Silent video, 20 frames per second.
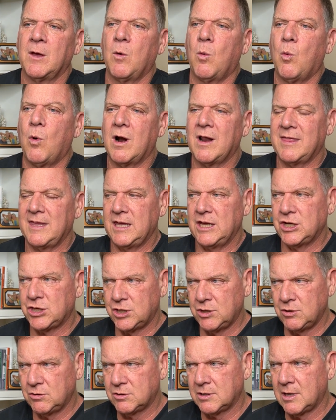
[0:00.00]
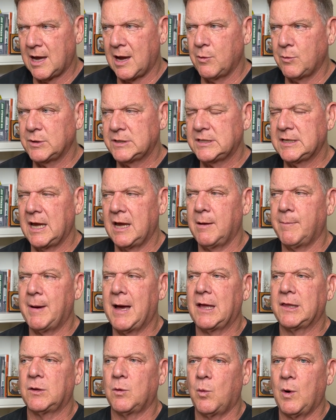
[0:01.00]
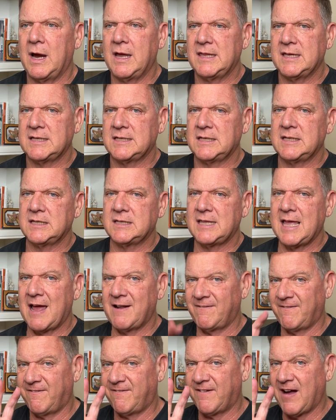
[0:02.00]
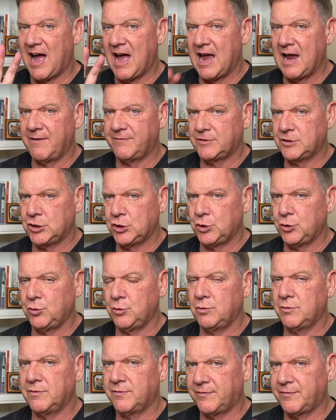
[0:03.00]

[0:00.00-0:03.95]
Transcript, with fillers: One of the issues I would say about the way this is, that five two,